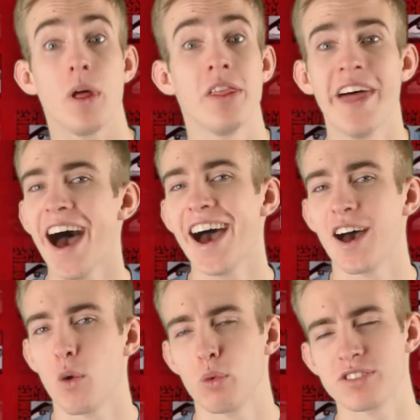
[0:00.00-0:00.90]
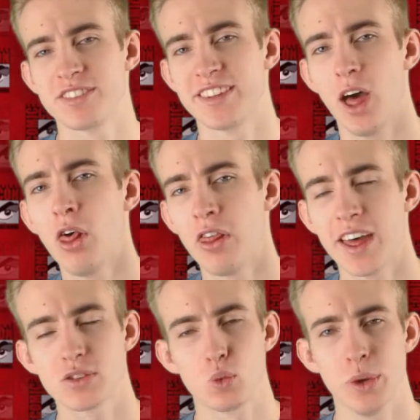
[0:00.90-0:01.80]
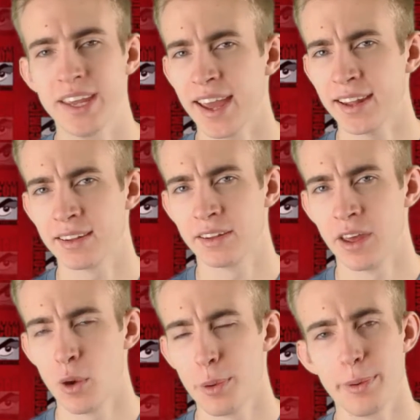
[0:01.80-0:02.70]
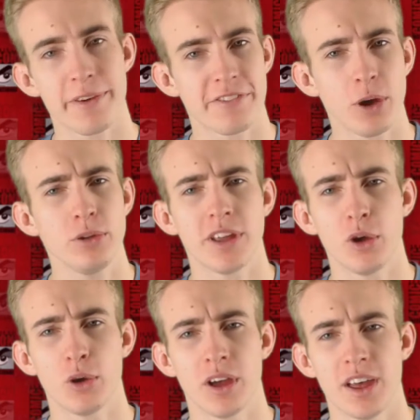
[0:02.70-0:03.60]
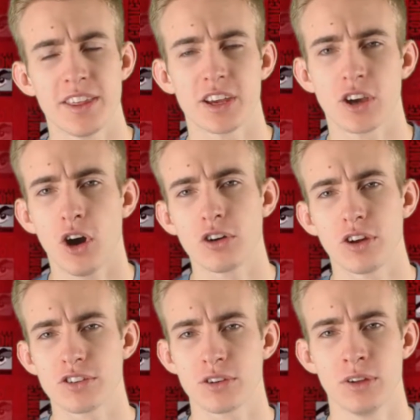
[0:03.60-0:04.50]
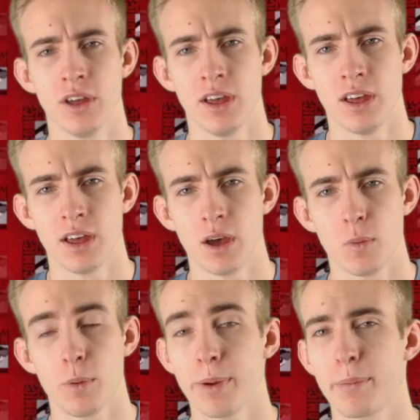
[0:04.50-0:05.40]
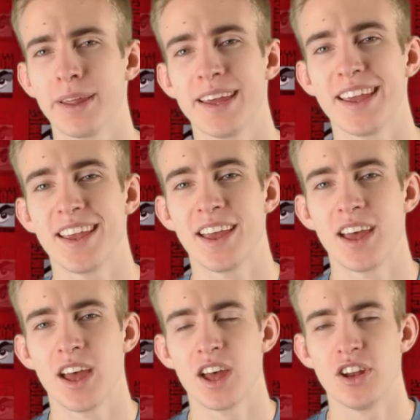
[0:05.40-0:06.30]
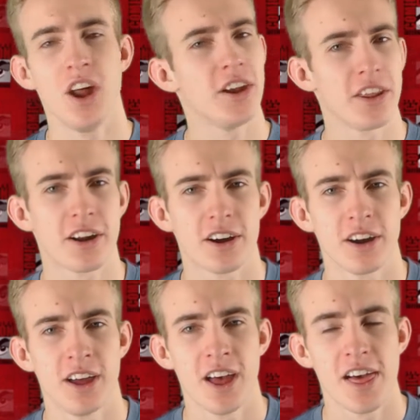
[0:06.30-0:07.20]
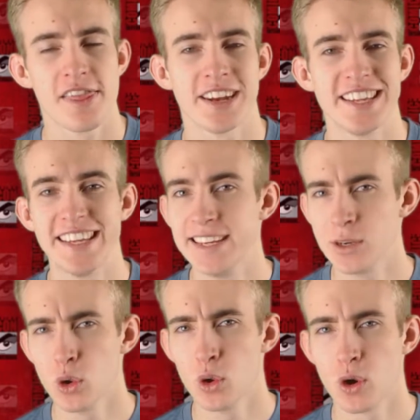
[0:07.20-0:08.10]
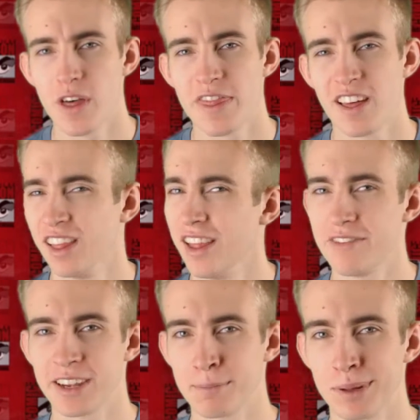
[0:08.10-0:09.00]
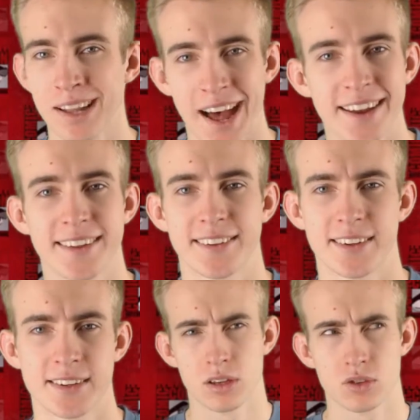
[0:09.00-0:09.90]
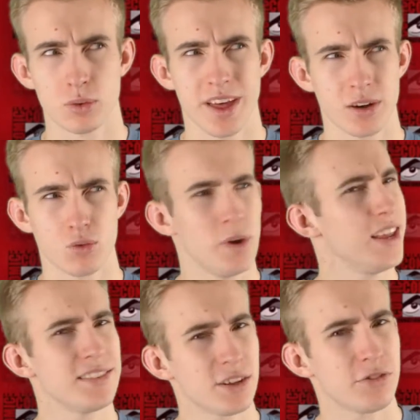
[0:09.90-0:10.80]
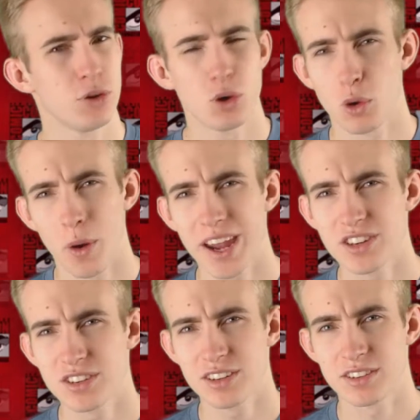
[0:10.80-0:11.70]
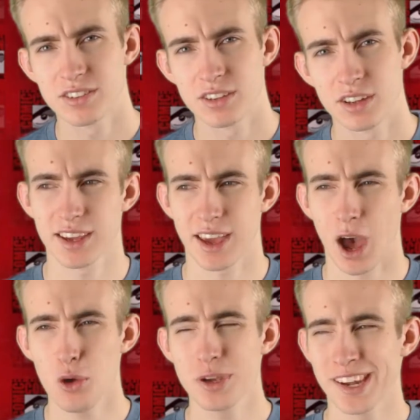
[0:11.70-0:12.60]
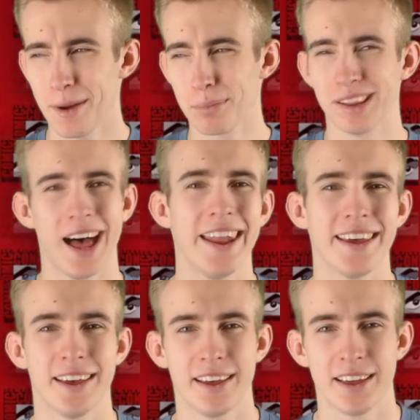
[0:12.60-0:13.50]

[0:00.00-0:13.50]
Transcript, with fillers: Well, that was until this weekend, where we found out that Kurt Russell will be playing none other than Ego the Living Planet. So that raised a few questions, like how can a planet